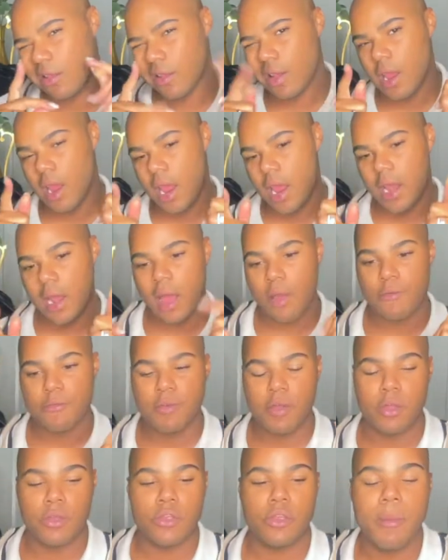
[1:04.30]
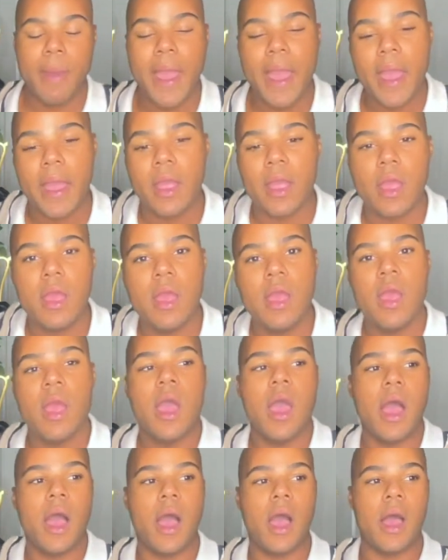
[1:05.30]
and I'll follow you back.
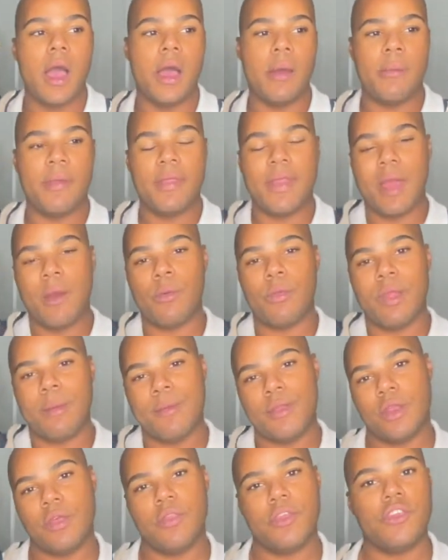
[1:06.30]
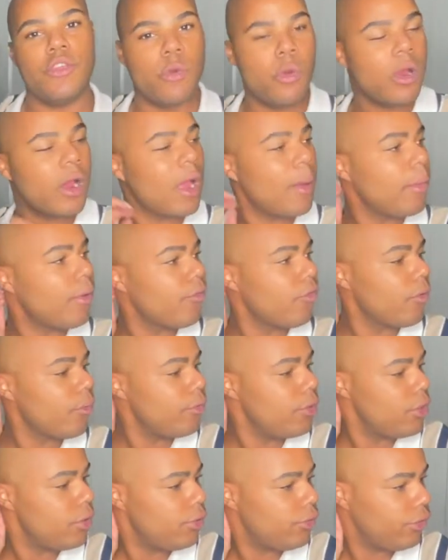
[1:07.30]
And that will let me know that you are coming from
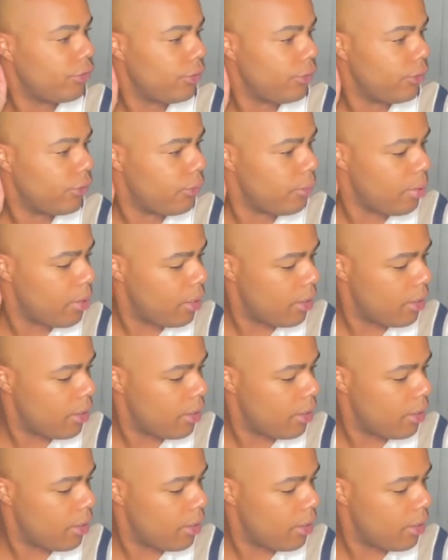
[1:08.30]
YouTube.